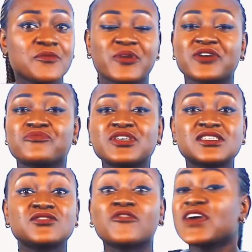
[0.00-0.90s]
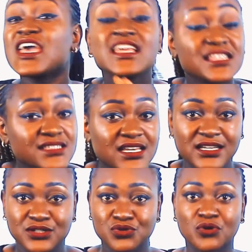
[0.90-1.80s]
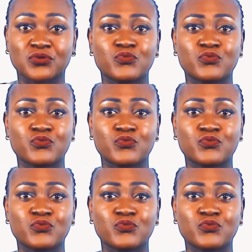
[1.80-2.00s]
by reason of anything at all,